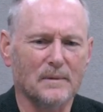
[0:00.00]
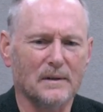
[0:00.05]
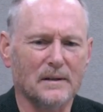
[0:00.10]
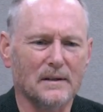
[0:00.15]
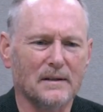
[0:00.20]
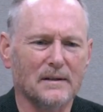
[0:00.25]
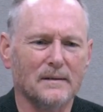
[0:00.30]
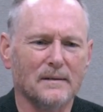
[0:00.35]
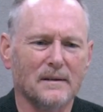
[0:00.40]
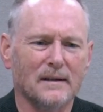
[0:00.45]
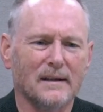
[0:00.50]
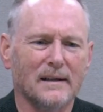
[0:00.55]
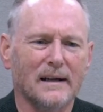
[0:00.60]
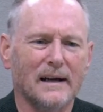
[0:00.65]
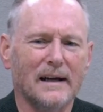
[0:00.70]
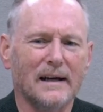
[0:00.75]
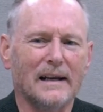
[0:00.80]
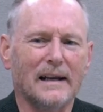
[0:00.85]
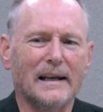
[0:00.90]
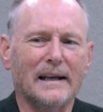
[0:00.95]
But
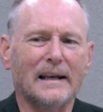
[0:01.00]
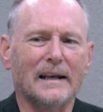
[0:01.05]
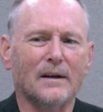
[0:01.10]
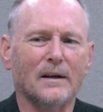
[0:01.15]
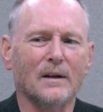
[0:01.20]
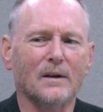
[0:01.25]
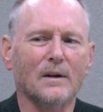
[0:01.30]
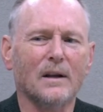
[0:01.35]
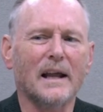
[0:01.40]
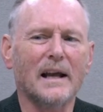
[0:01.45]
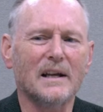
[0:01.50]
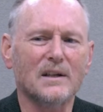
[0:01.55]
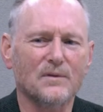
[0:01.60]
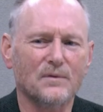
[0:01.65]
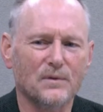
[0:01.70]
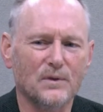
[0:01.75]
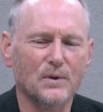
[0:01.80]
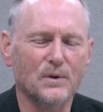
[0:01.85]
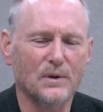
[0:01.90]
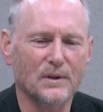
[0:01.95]
in the last
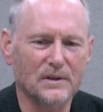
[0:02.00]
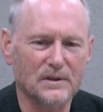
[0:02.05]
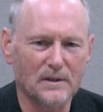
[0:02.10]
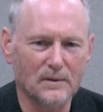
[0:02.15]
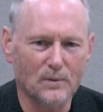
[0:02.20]
few years,